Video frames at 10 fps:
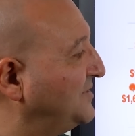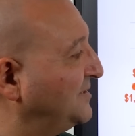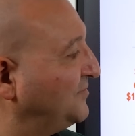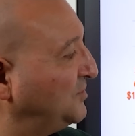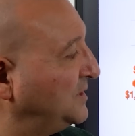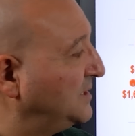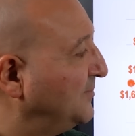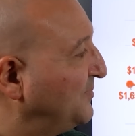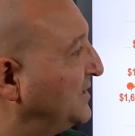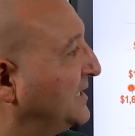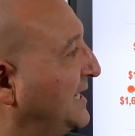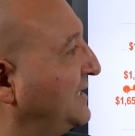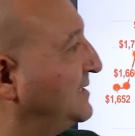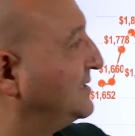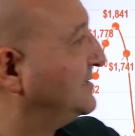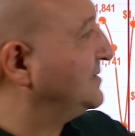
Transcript: and if we kind of